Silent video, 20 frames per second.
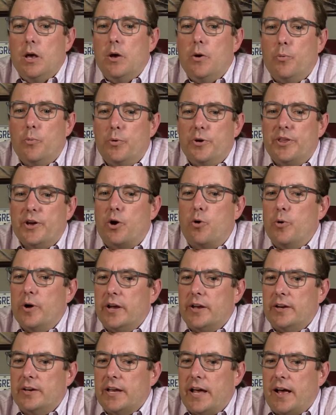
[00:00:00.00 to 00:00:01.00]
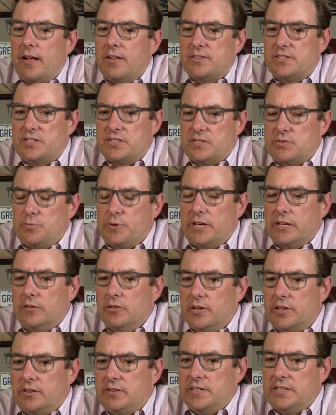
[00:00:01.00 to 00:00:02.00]
With a quick analysis, we can
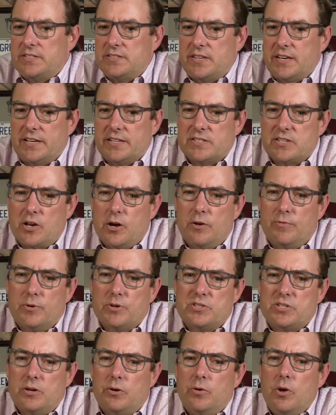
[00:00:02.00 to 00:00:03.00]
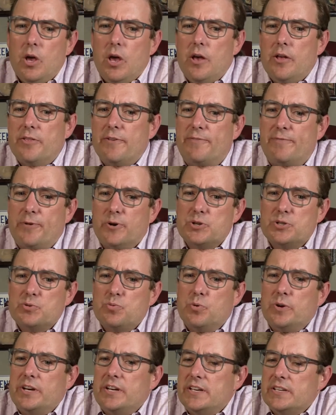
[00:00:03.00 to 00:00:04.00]
look these things over. So the first
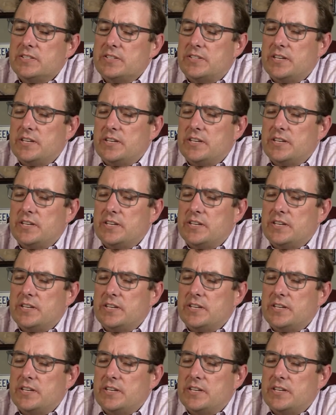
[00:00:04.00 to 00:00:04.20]
one is